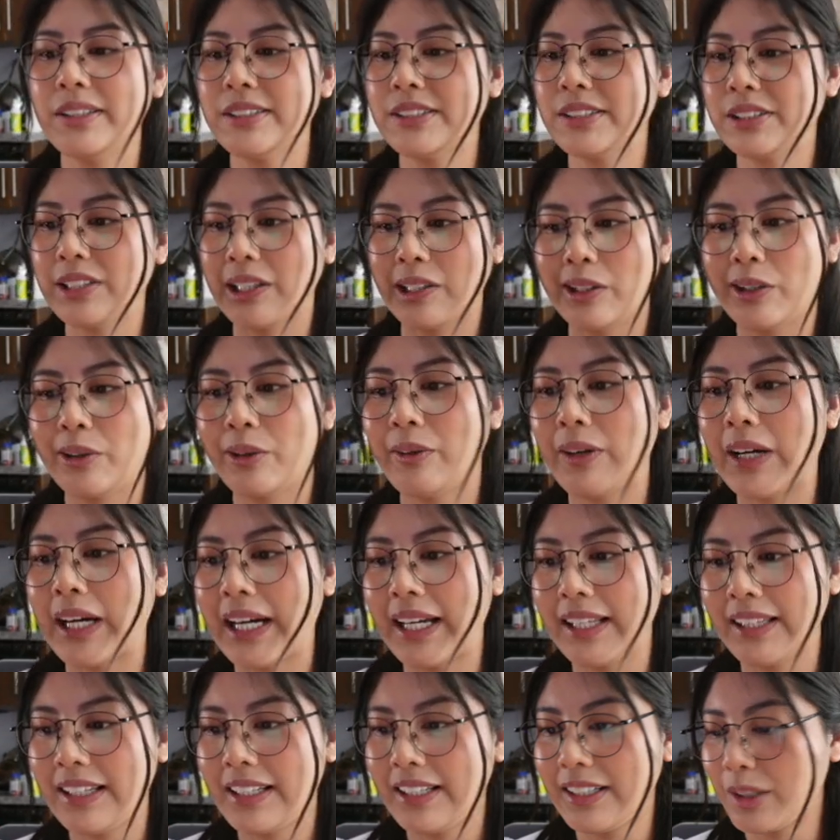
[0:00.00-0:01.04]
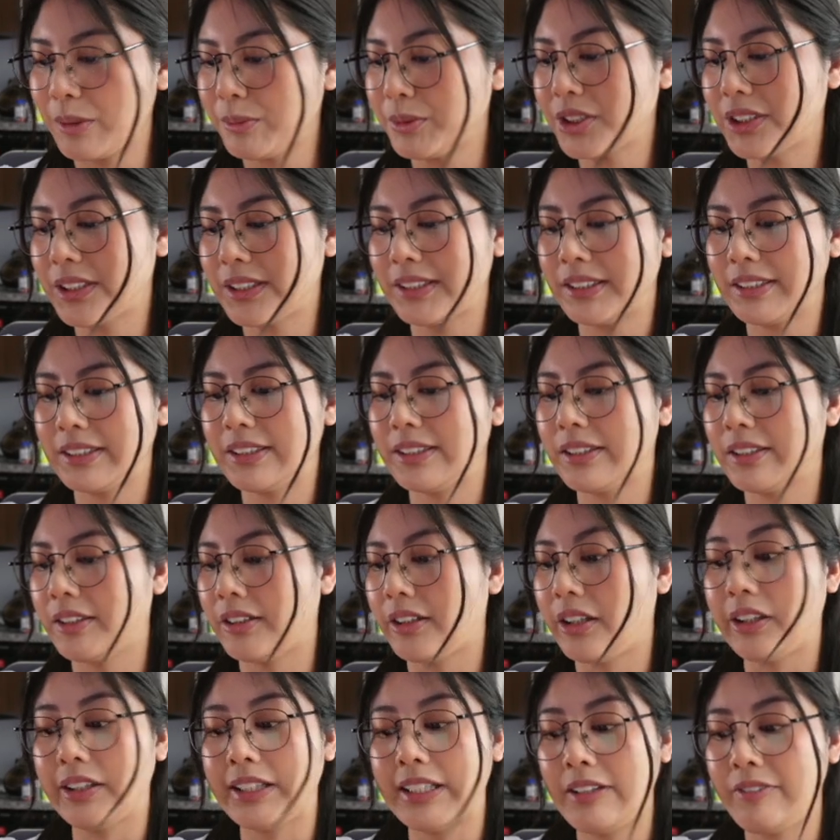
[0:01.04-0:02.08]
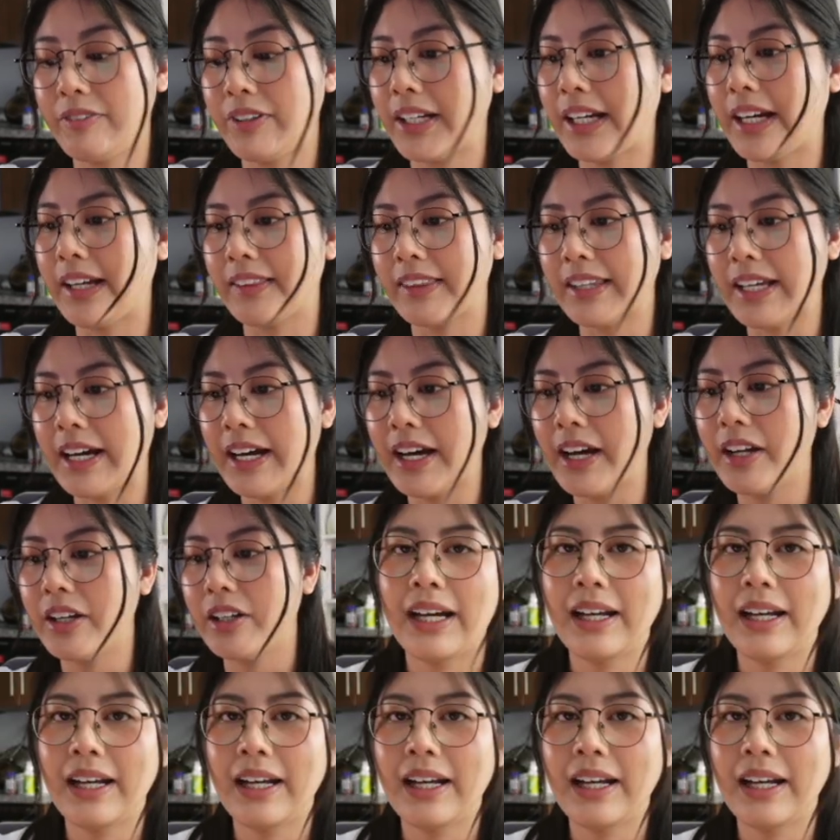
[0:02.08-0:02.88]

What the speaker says: So I think I'm just gonna leave it at that.